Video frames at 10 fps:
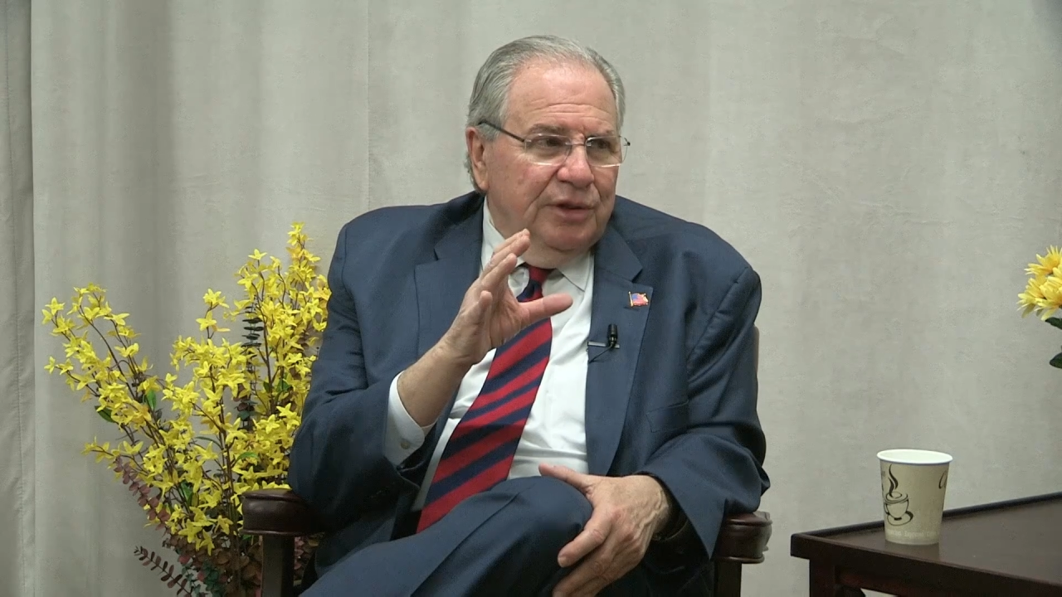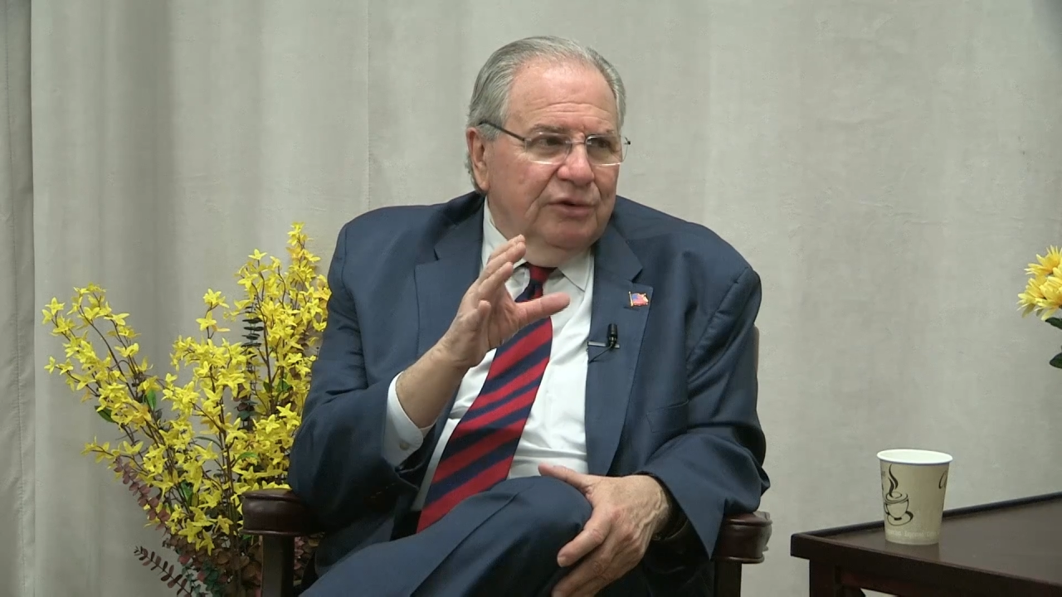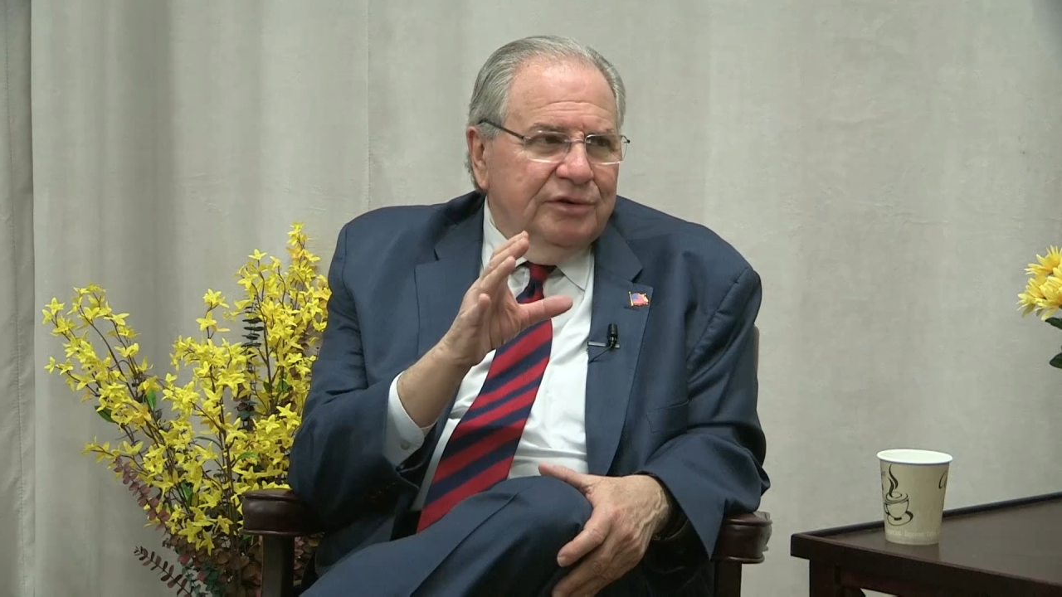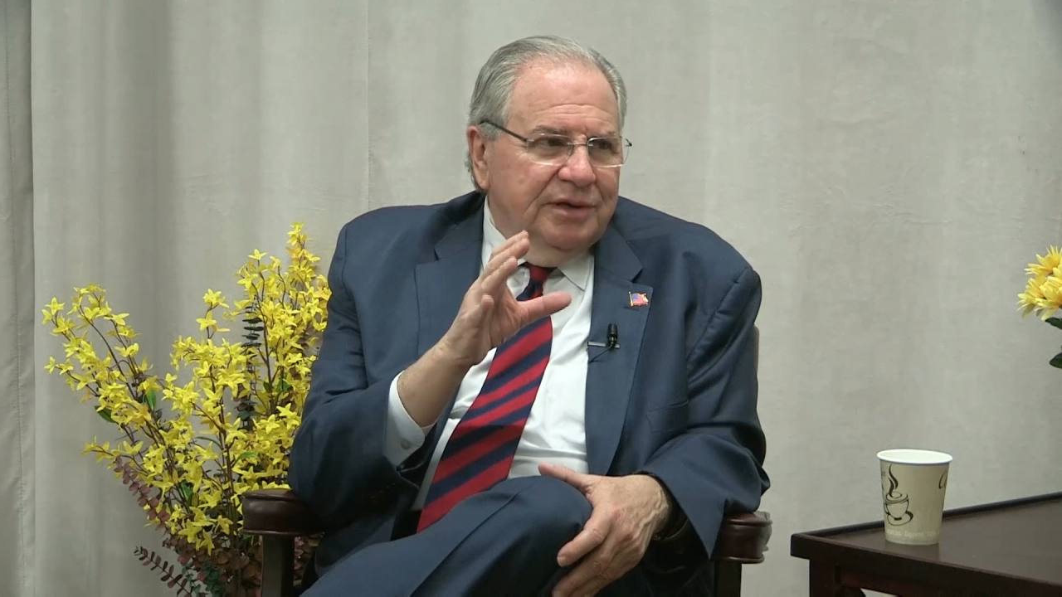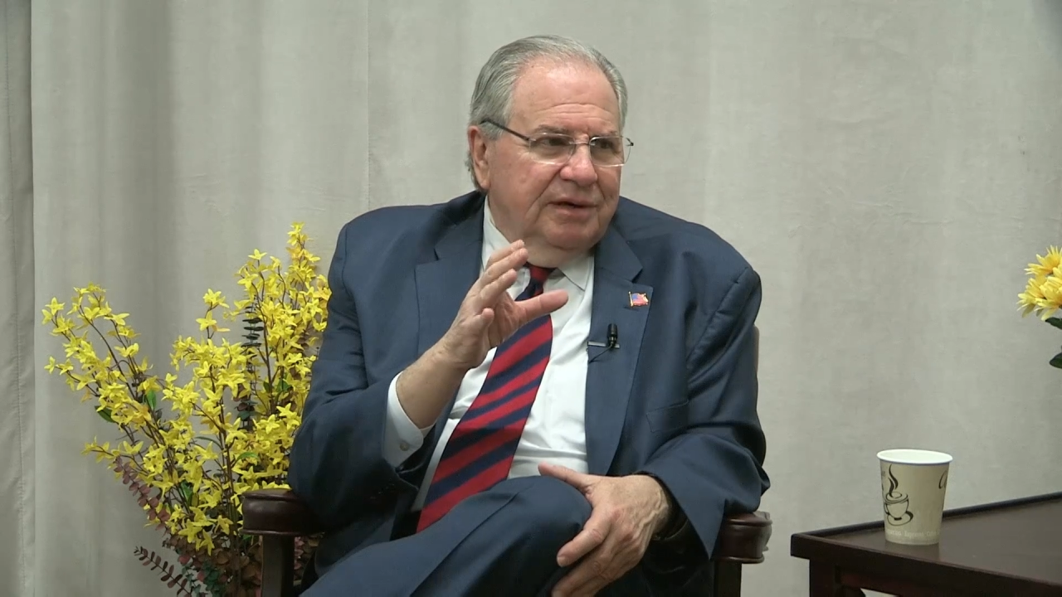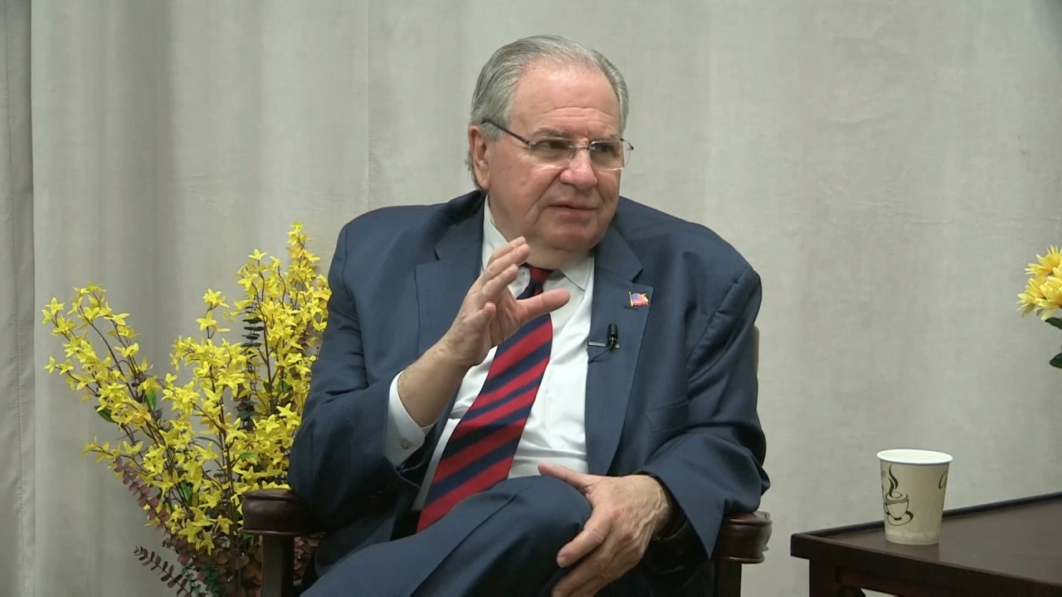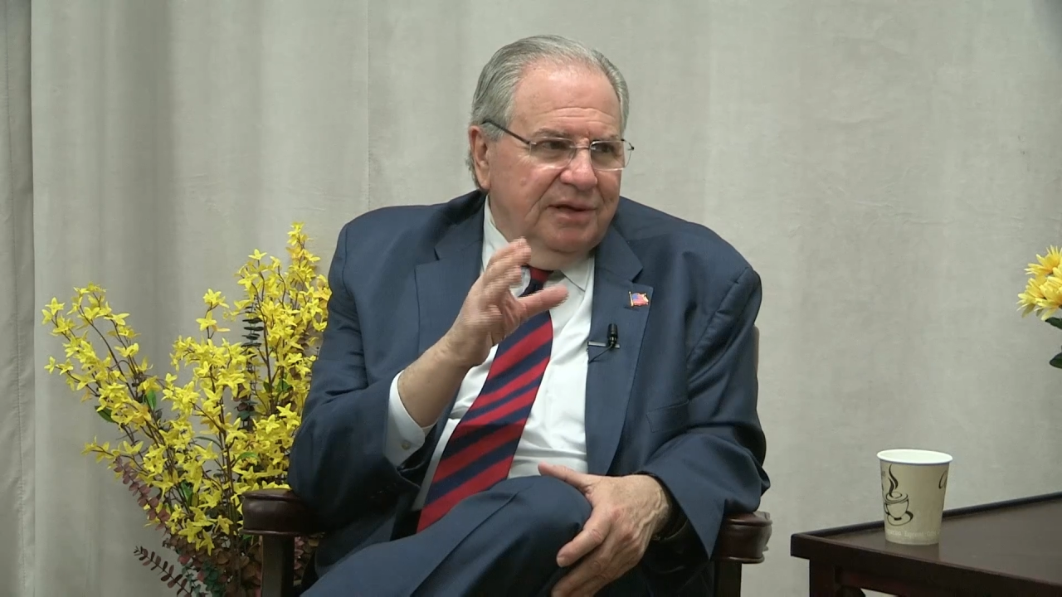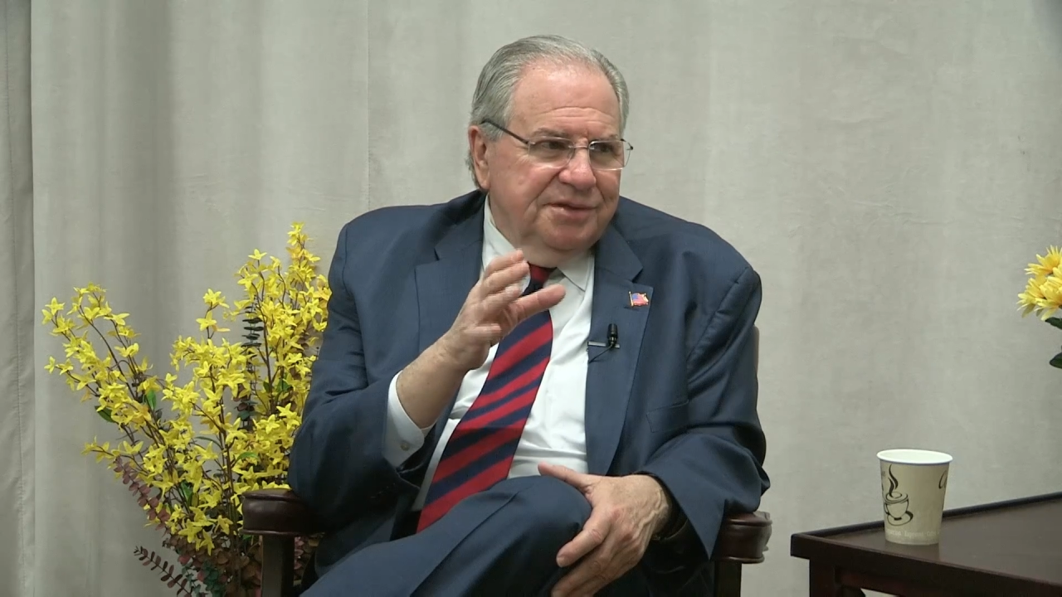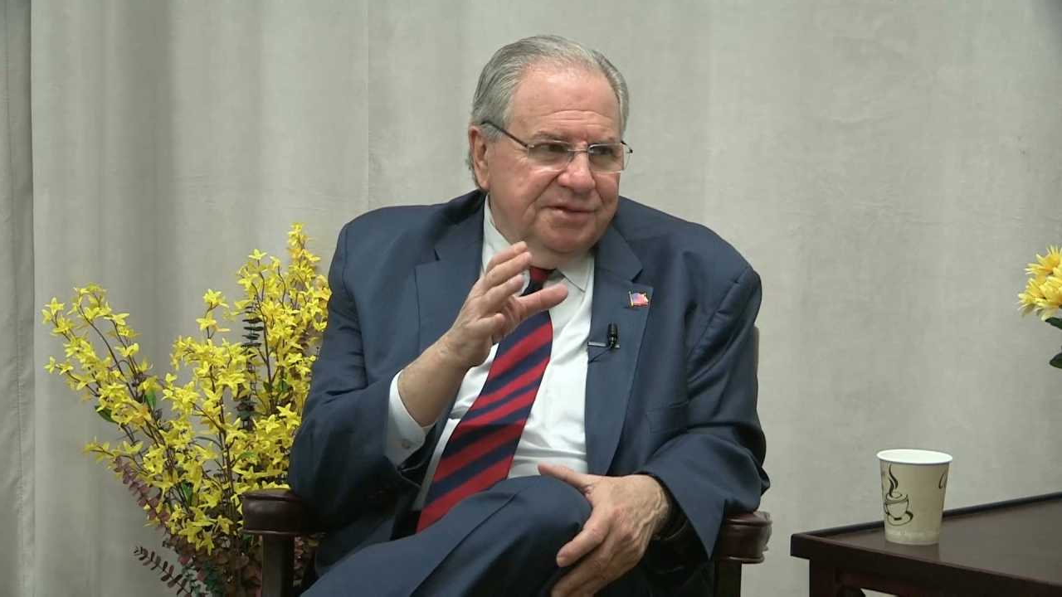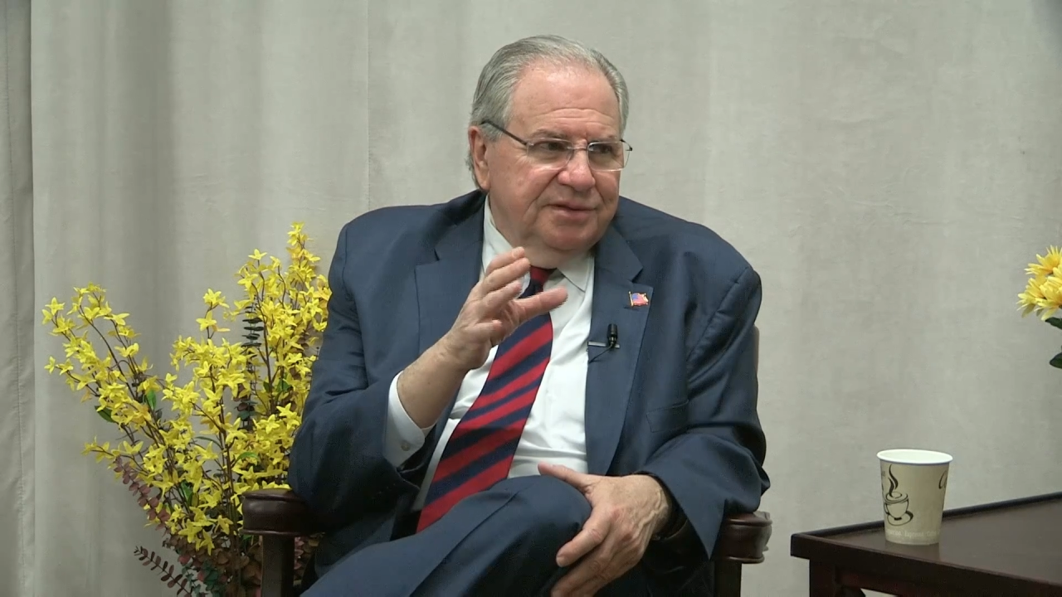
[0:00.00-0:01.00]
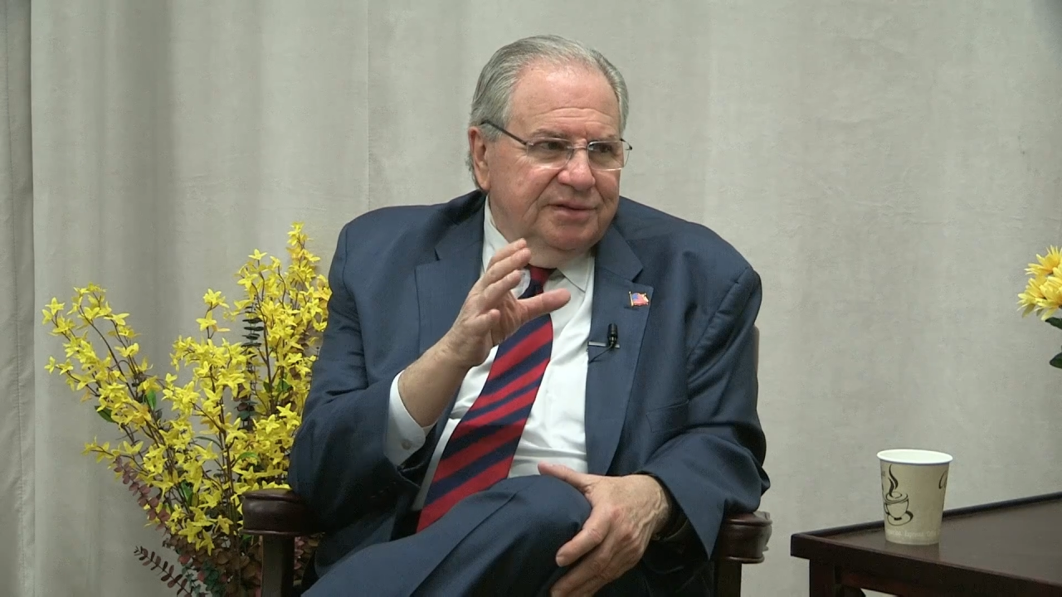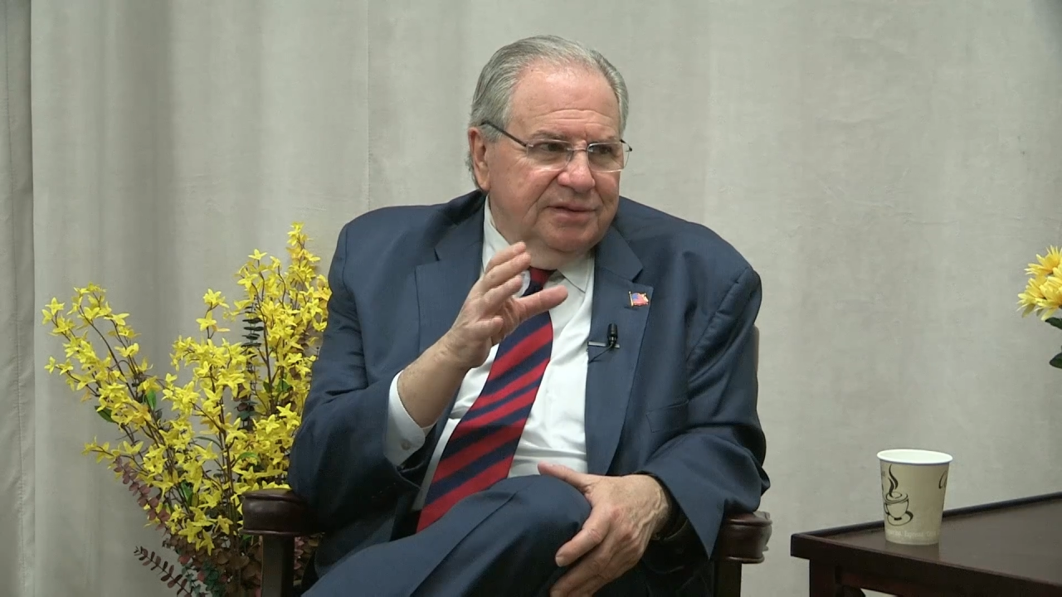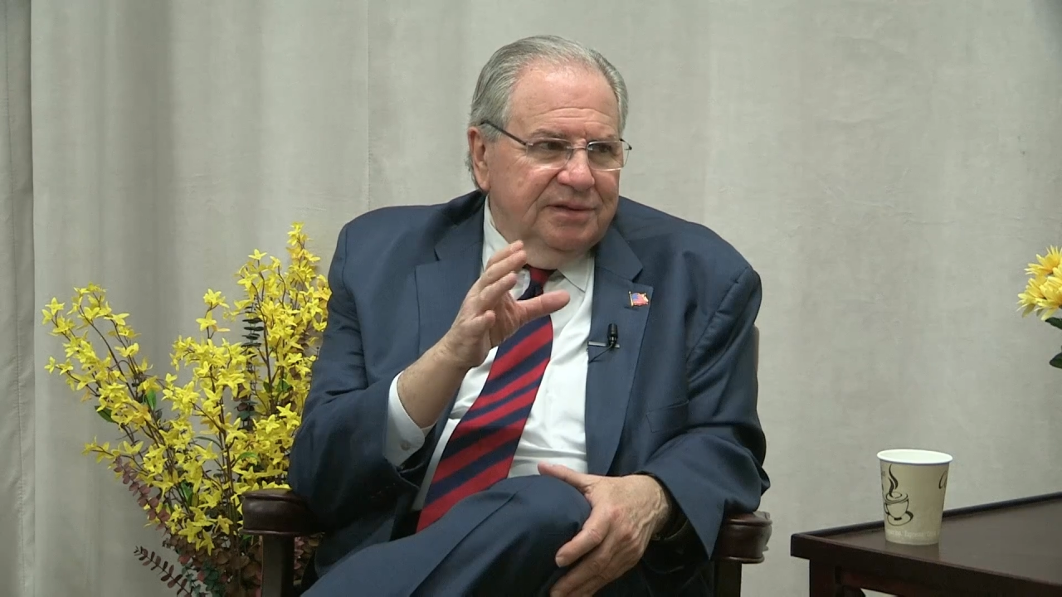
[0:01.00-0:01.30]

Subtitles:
learned our lesson,